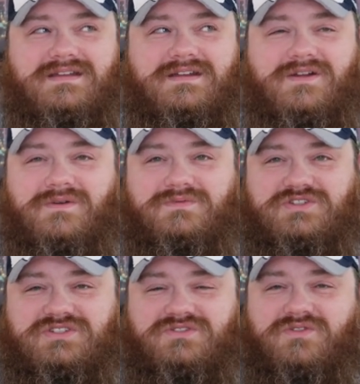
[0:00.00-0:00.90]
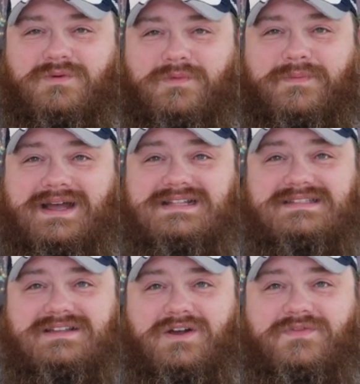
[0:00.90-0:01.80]
You know, just normal by
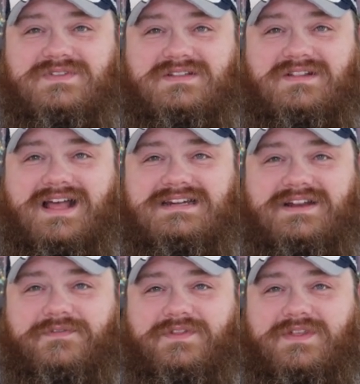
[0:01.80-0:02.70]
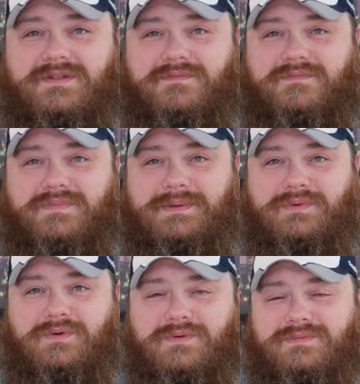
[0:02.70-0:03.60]
itself is a lot different than
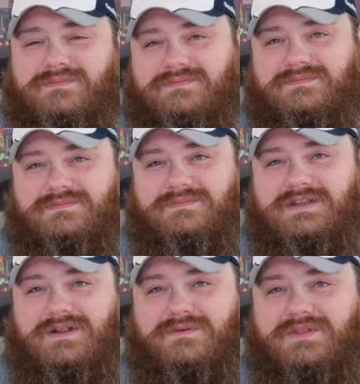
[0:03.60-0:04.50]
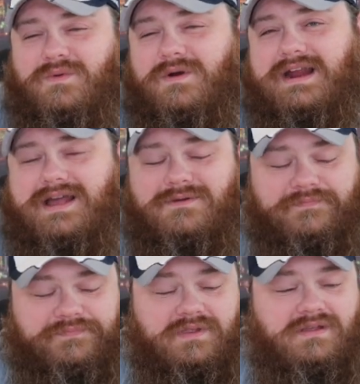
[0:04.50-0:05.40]
people, you know, that work out.
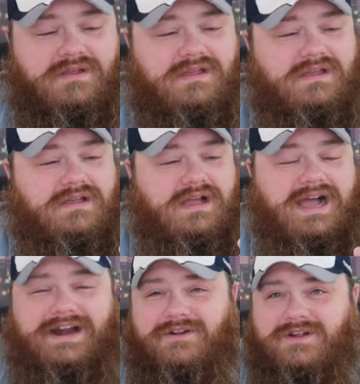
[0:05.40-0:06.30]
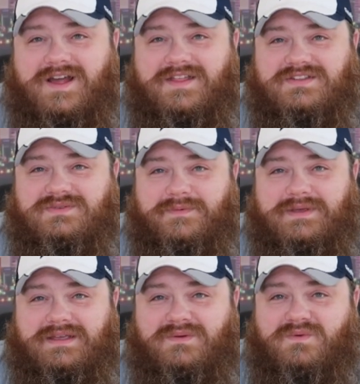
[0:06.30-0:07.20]
I don't know how this would
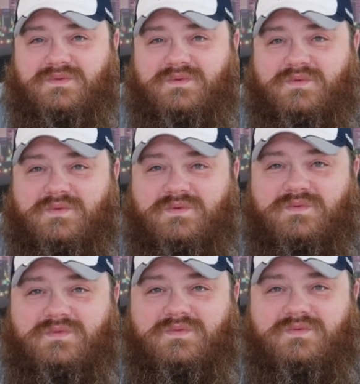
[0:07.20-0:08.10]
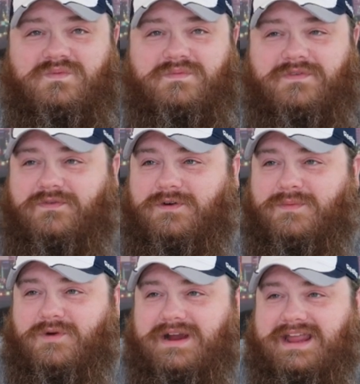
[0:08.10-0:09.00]
be before
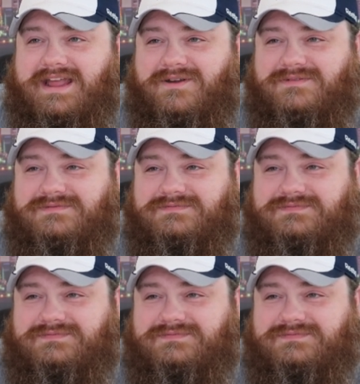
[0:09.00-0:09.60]
I'm working out.